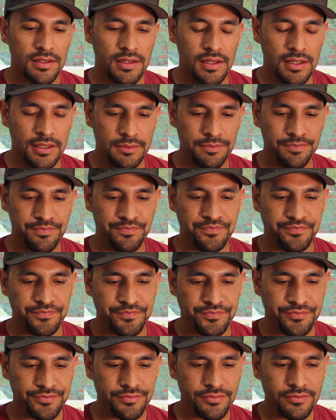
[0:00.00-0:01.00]

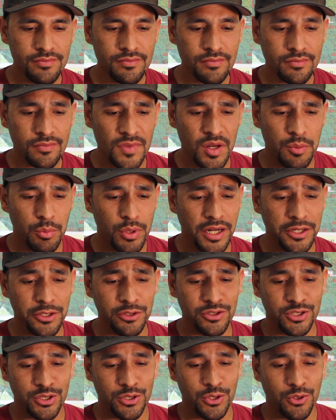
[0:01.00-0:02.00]
But I
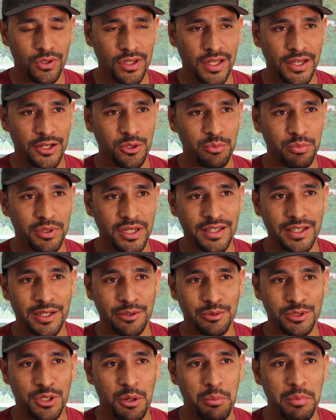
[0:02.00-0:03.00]
knew sooner or later, being that
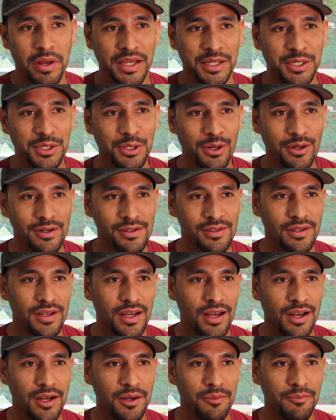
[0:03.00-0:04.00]
it was our backyard,
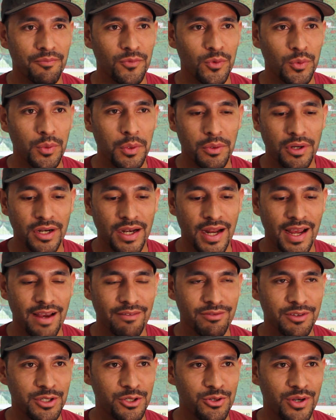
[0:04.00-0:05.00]
we were going to
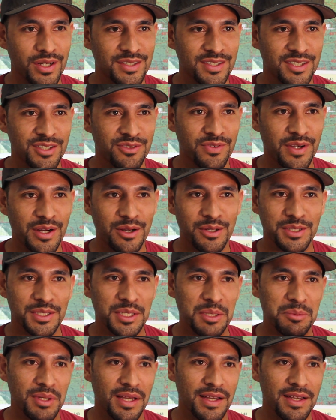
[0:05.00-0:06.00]
have to address this fire at
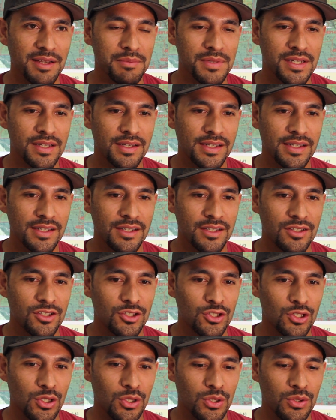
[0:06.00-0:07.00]
some time.
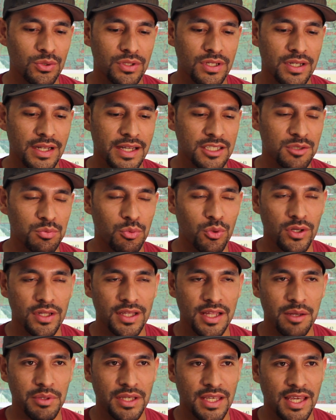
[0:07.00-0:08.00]
So the next
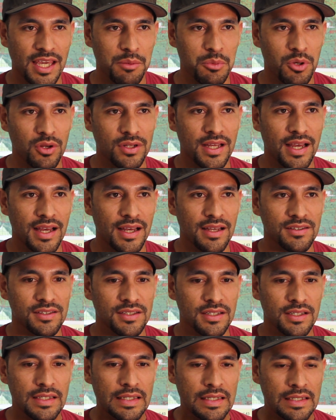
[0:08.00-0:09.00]
morning, that became our
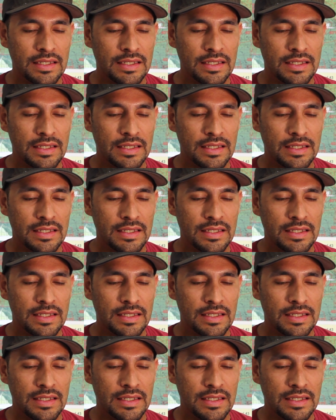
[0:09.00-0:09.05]
task.